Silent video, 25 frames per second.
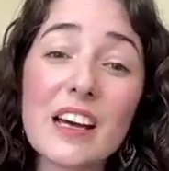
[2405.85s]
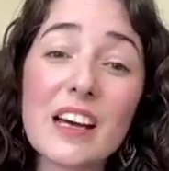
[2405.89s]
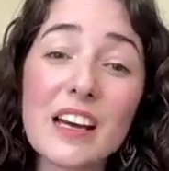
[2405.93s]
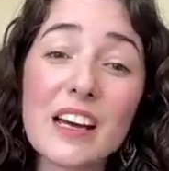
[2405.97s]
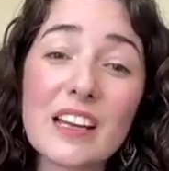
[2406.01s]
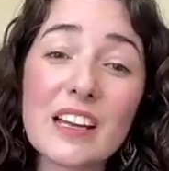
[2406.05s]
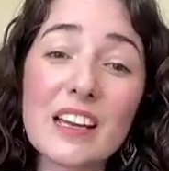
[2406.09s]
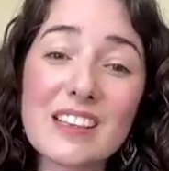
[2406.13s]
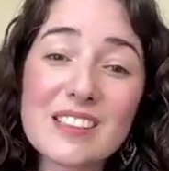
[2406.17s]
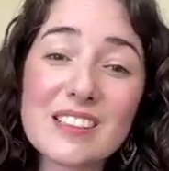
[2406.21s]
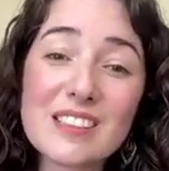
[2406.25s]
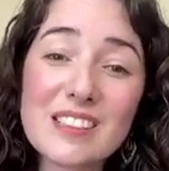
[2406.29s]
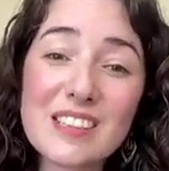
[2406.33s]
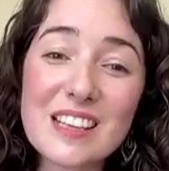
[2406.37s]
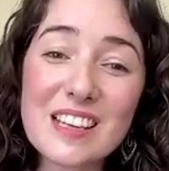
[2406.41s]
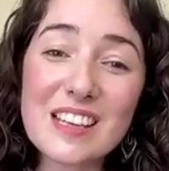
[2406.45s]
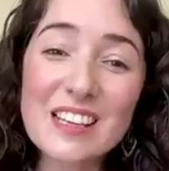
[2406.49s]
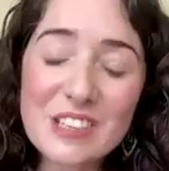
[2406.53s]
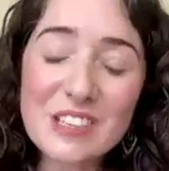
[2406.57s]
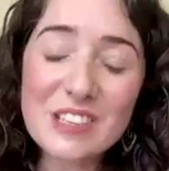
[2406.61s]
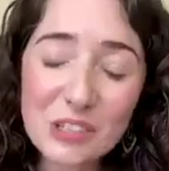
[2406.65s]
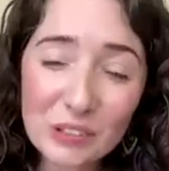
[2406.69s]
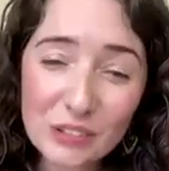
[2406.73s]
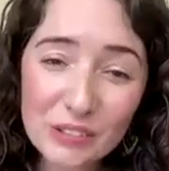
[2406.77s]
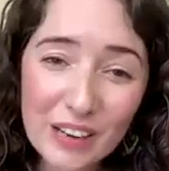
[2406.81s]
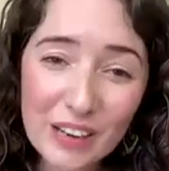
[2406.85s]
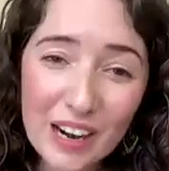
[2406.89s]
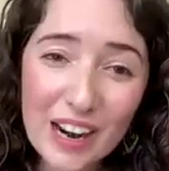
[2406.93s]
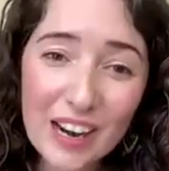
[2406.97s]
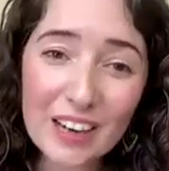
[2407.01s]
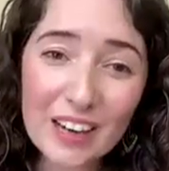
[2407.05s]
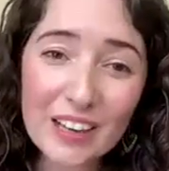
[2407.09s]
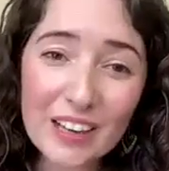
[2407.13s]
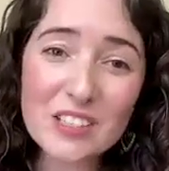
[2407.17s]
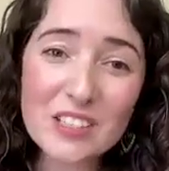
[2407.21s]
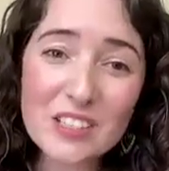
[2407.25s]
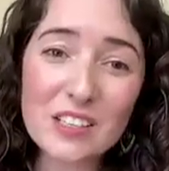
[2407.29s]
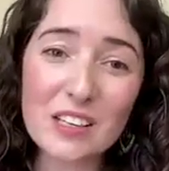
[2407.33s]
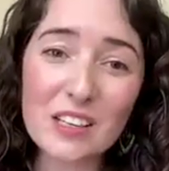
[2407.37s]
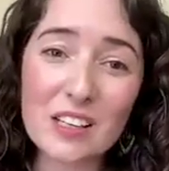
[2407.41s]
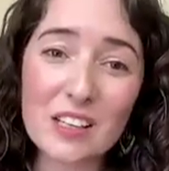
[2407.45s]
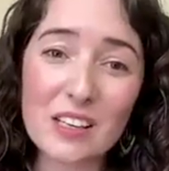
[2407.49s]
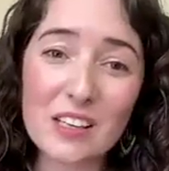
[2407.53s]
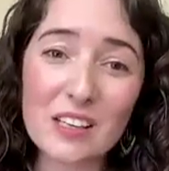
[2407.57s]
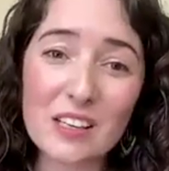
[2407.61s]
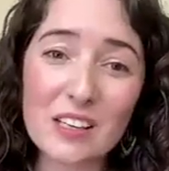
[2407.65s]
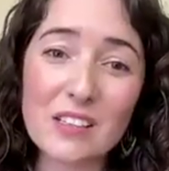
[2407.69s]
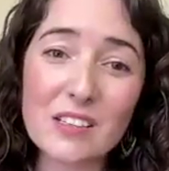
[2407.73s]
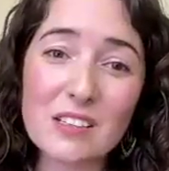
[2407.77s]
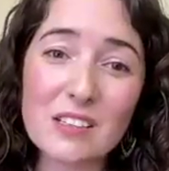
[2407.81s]
and interact
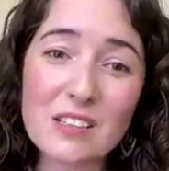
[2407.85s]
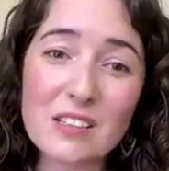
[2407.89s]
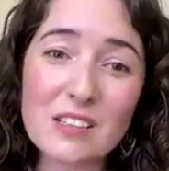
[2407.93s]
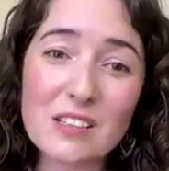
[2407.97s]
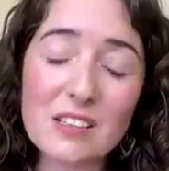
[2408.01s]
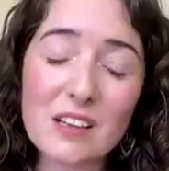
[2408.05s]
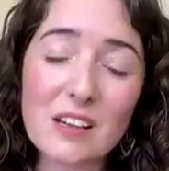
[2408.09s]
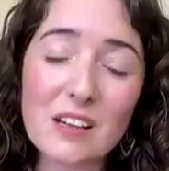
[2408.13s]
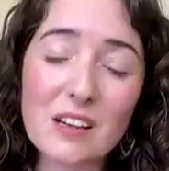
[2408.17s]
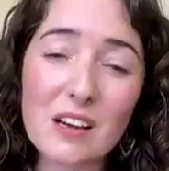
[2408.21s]
and